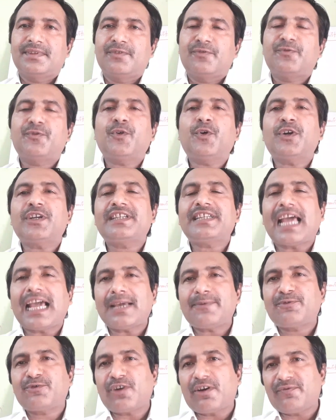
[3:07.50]
four
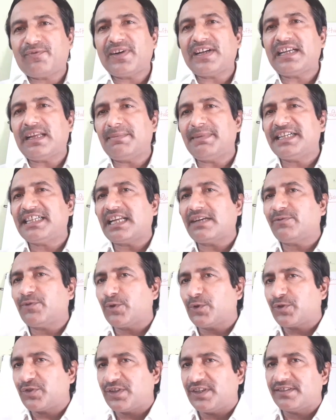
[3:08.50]
types of fundamental
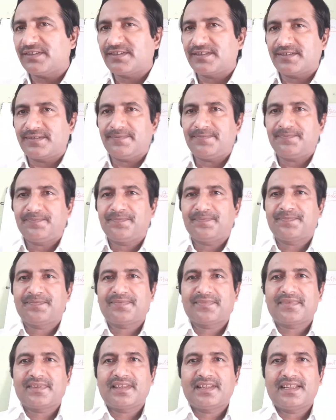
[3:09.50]
forces,
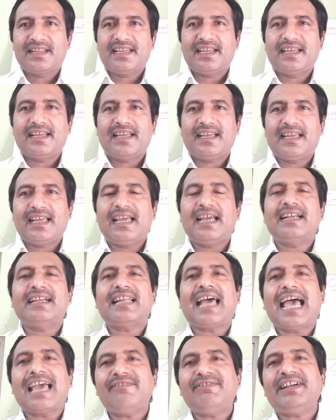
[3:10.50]
and
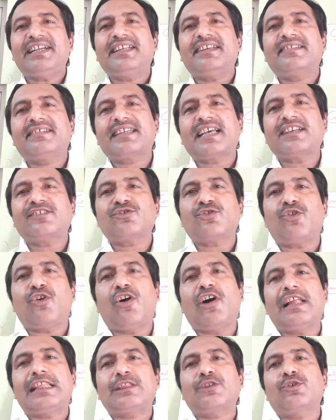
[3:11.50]
I will discuss
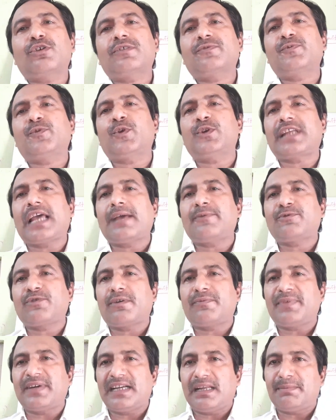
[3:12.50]
all those four types
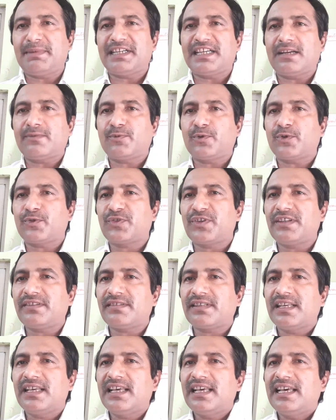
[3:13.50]
of fundamental
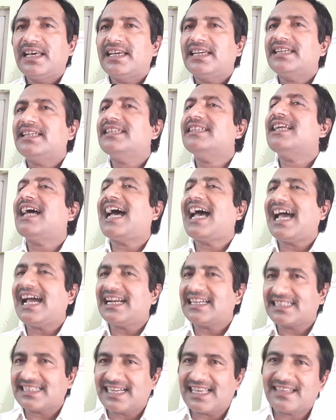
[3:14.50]
forces in
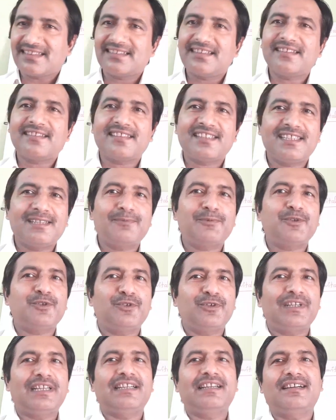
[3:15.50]
higher classes if
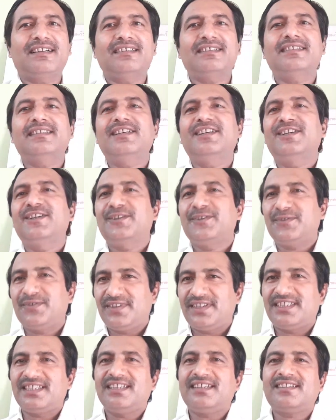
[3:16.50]
you will learn
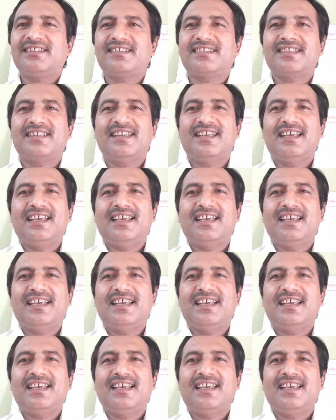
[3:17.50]
physics.